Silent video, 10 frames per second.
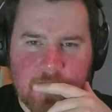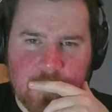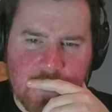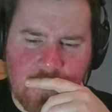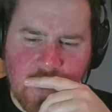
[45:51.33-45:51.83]

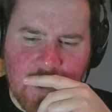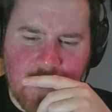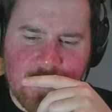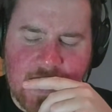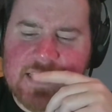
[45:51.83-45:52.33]
okay,
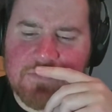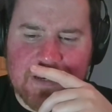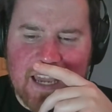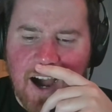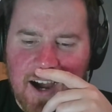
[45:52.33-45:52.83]
that's
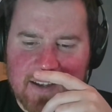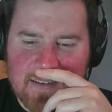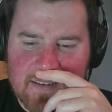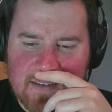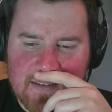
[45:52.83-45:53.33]
really odd.
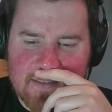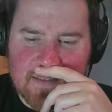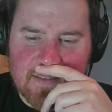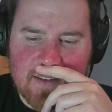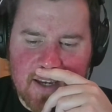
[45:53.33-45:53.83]

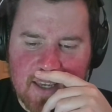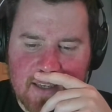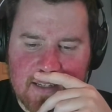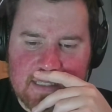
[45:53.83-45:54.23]
Okay.